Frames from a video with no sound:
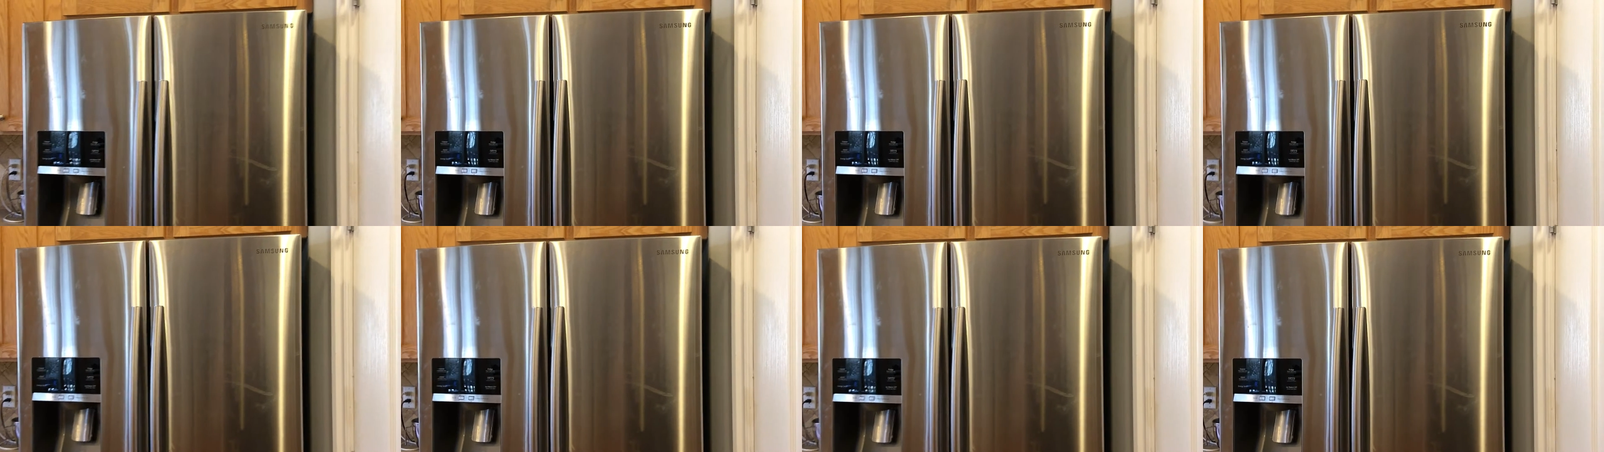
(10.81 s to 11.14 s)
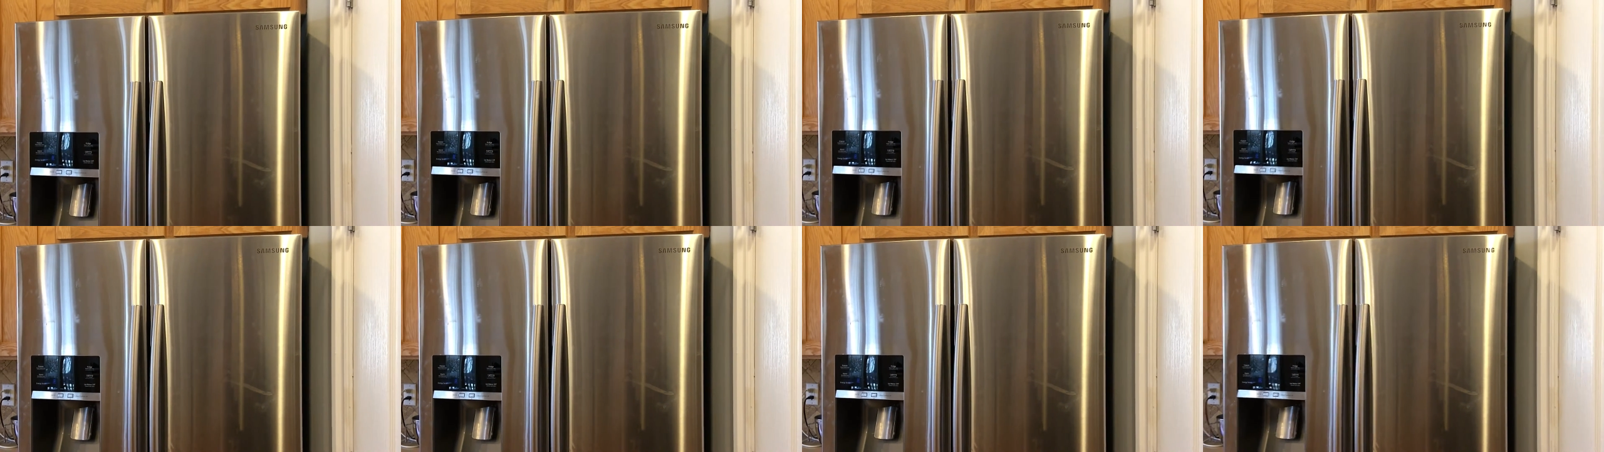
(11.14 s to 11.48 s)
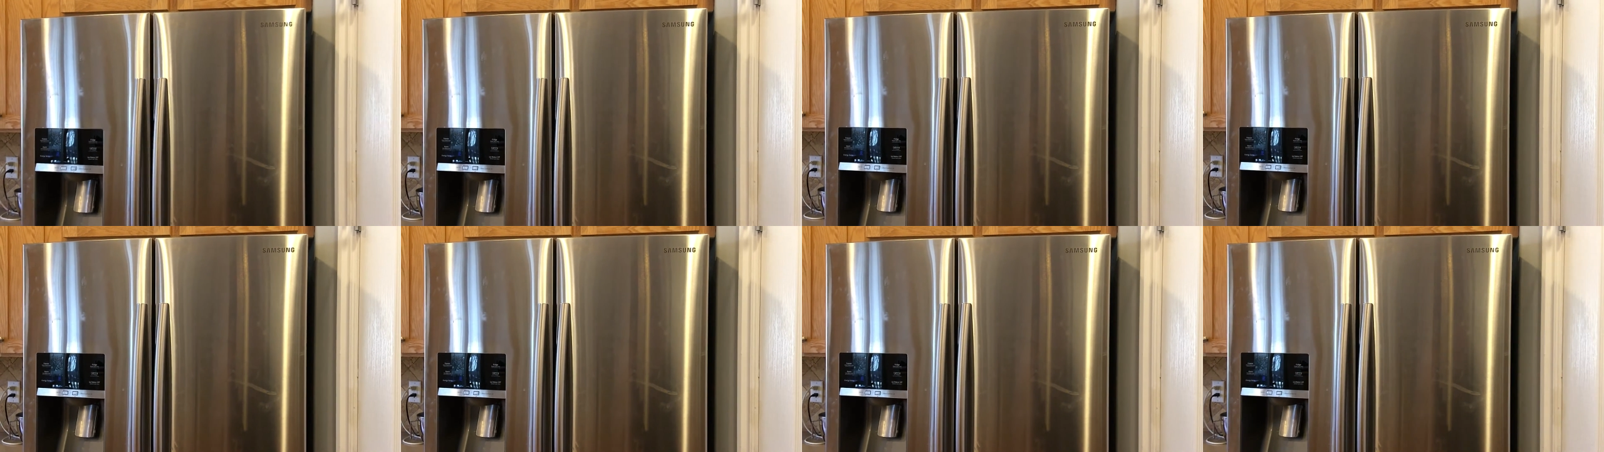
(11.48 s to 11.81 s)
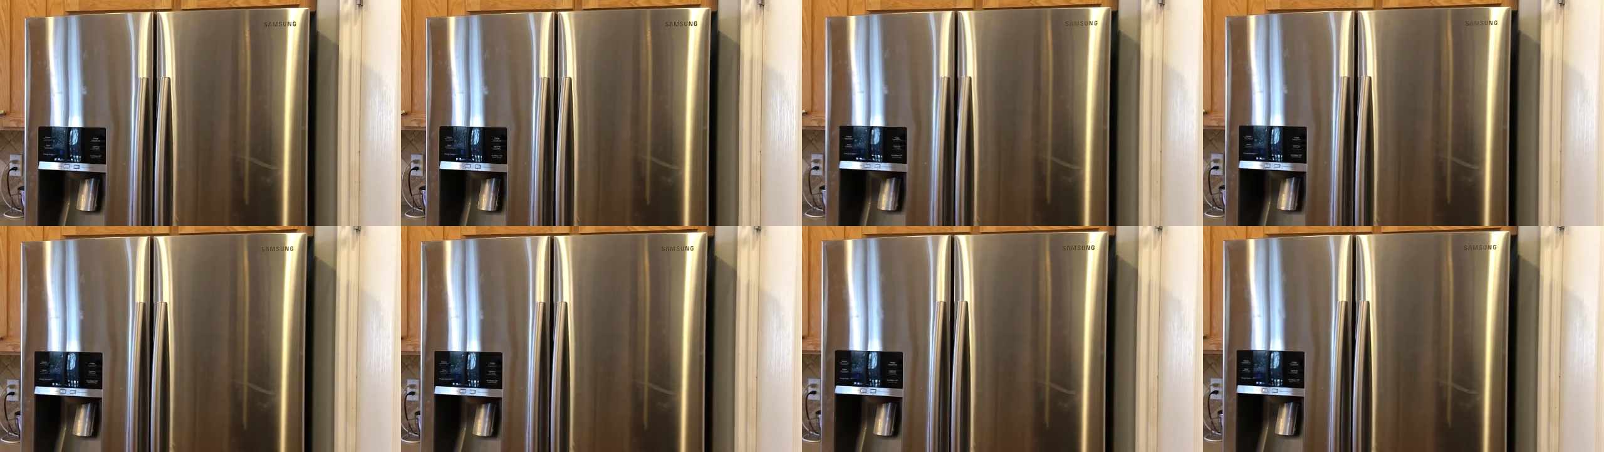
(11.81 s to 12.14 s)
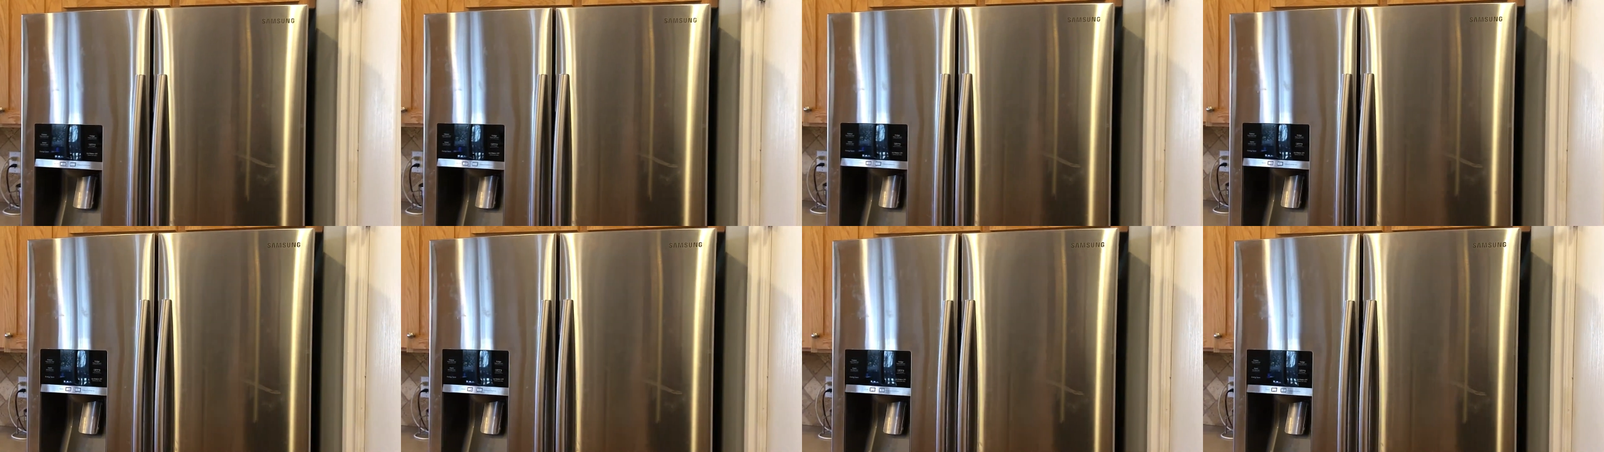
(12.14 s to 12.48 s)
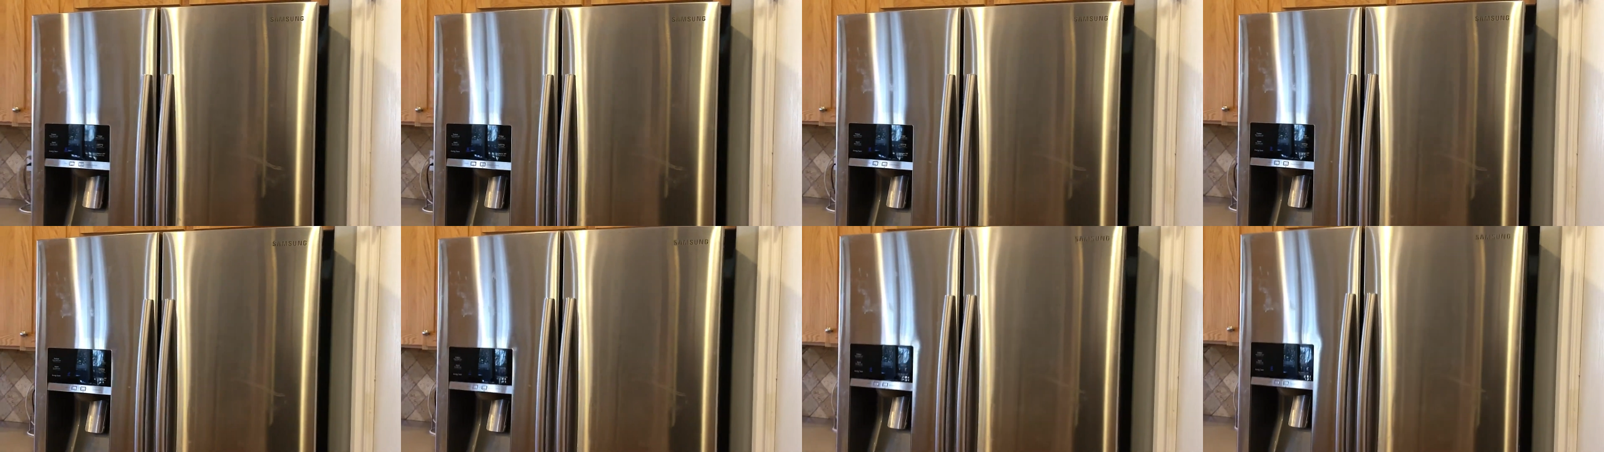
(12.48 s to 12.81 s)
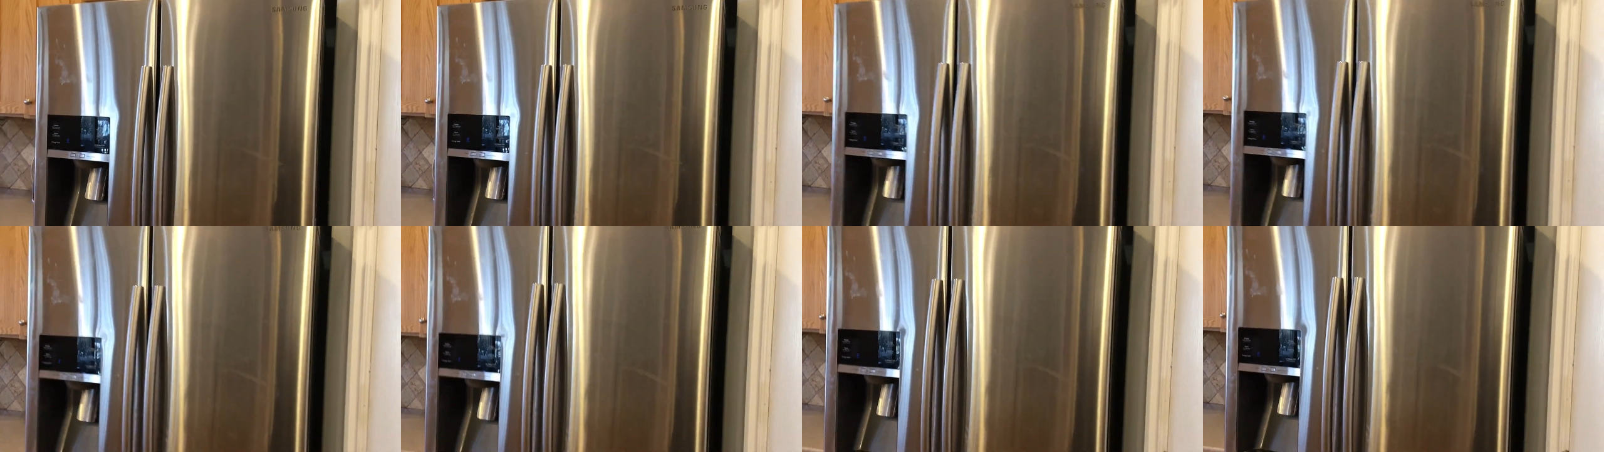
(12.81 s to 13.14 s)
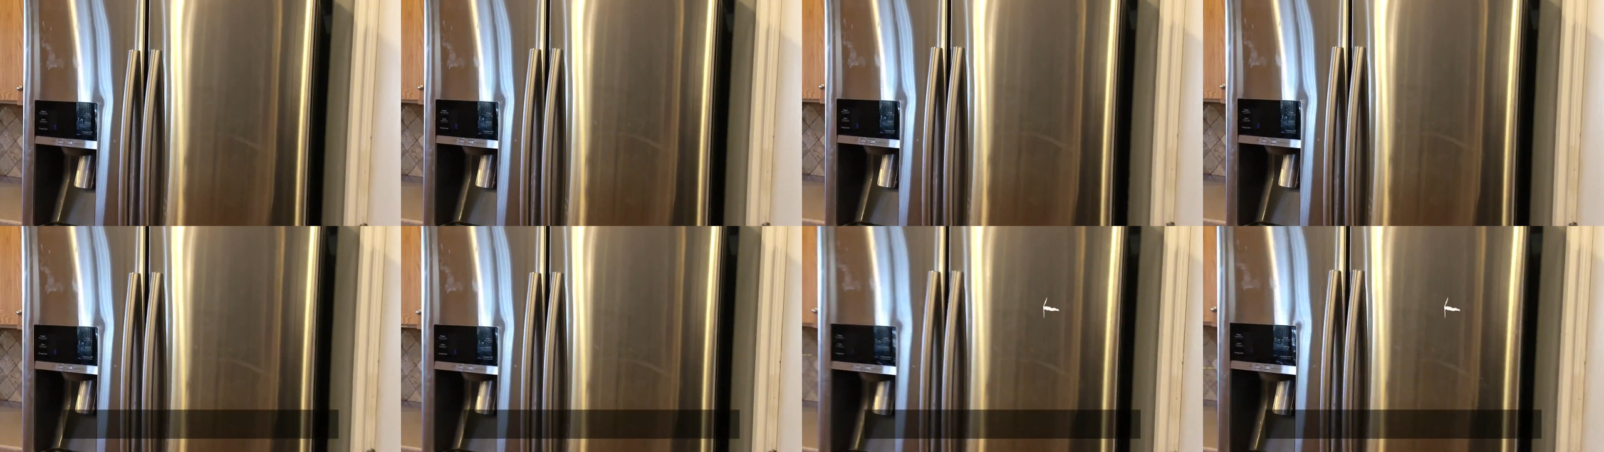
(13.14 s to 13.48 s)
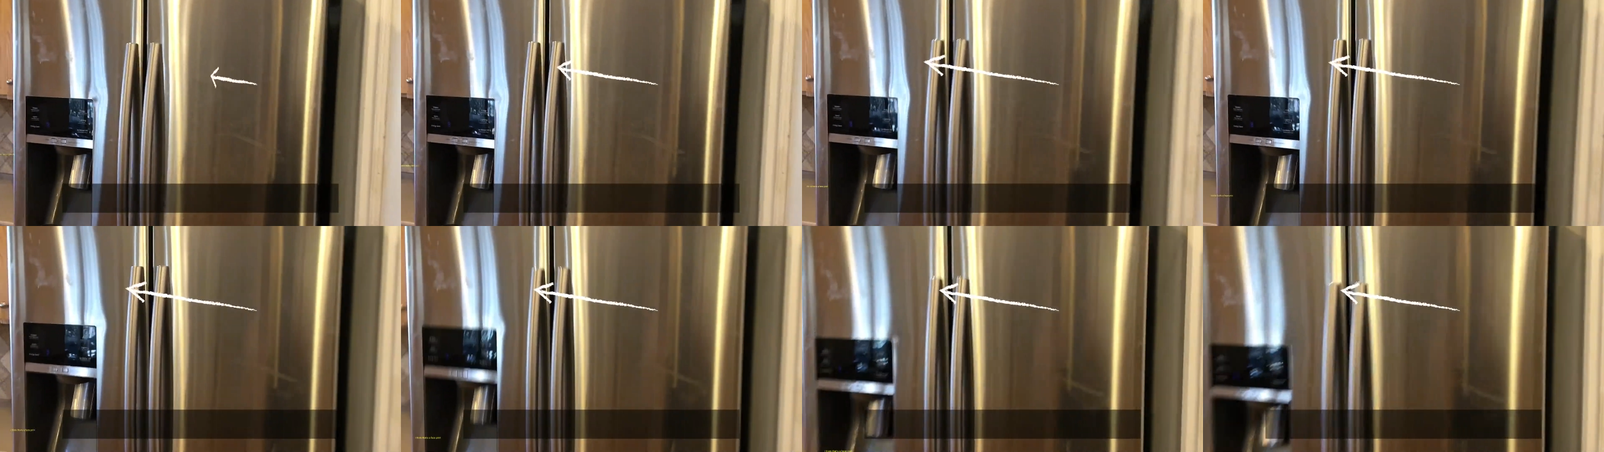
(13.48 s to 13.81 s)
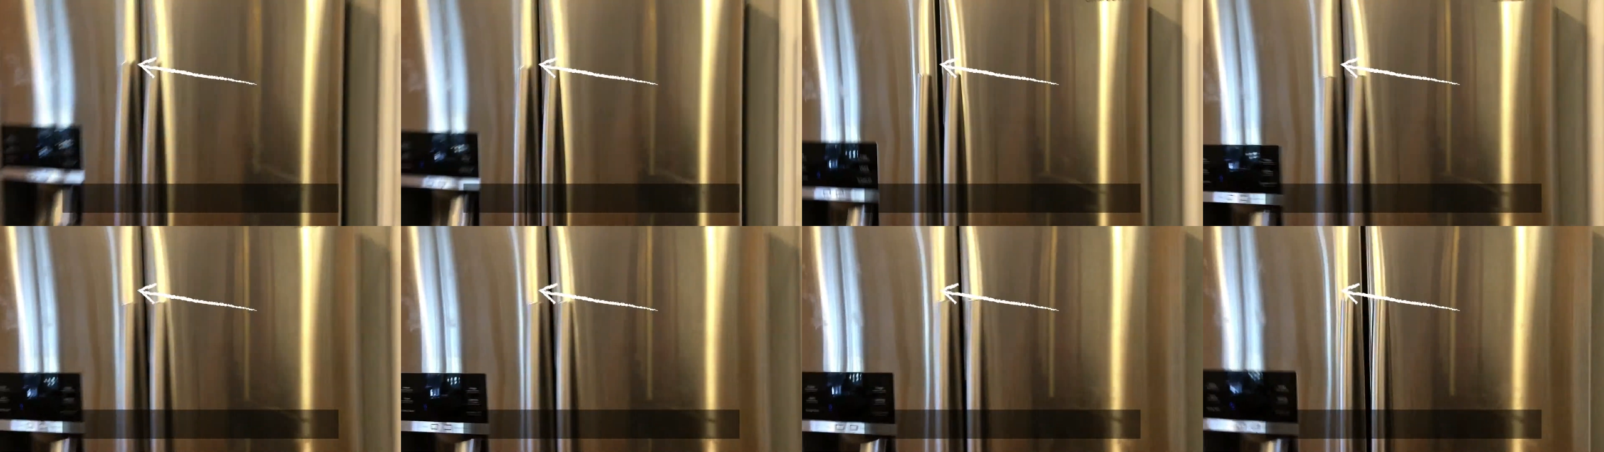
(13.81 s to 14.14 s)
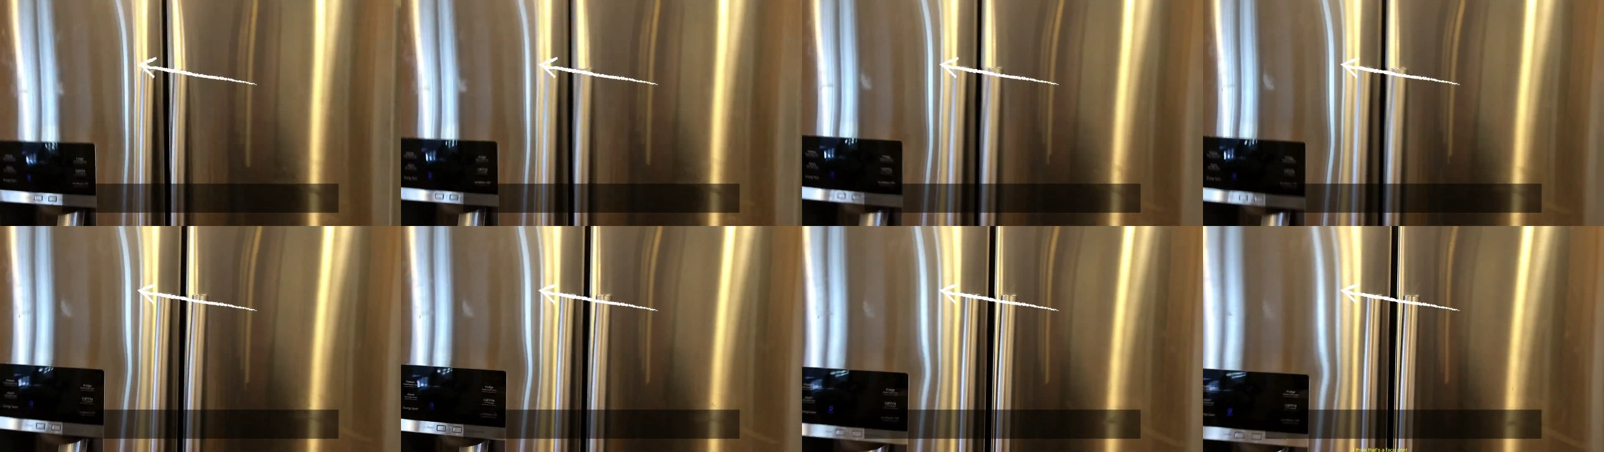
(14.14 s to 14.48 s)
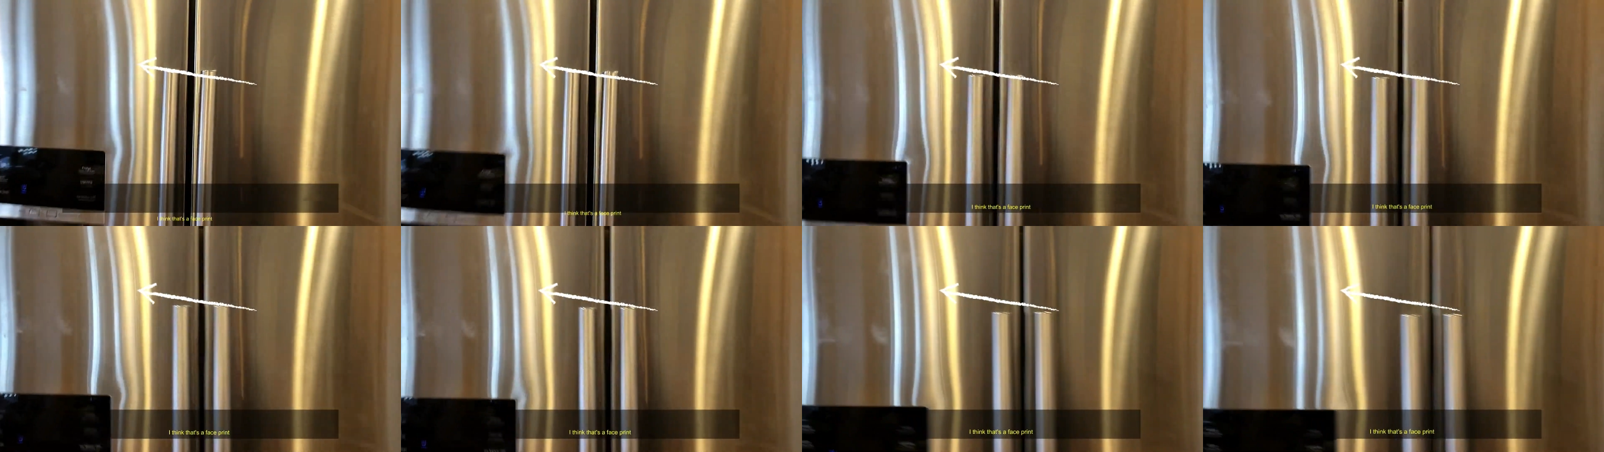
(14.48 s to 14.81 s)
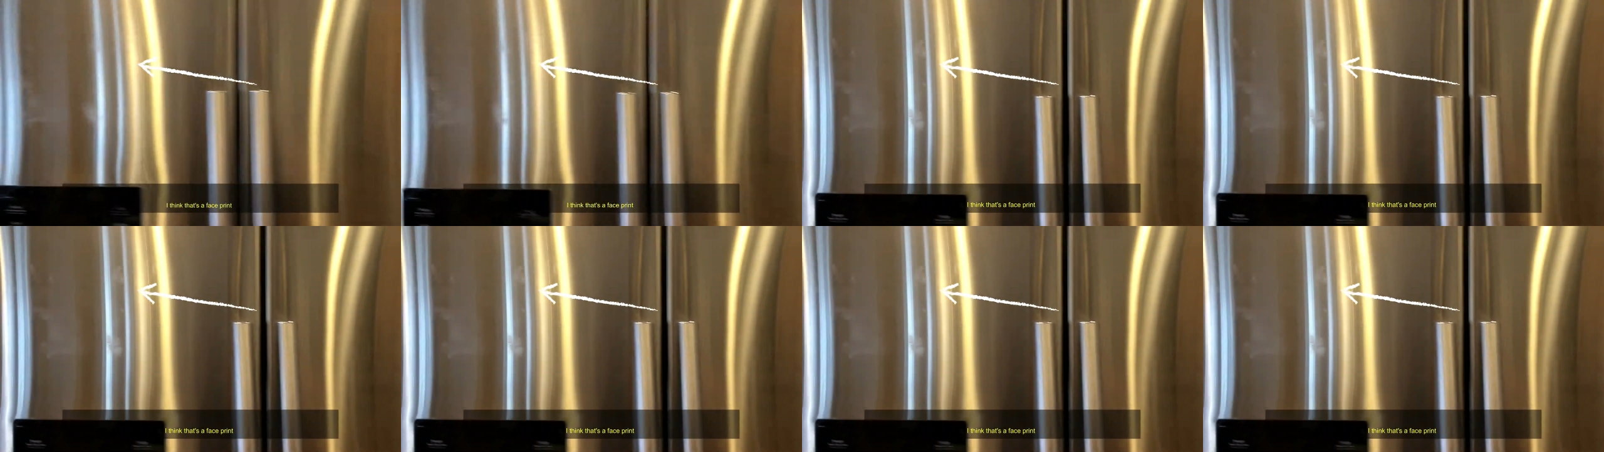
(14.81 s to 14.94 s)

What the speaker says: Nobody's mouth can be seen.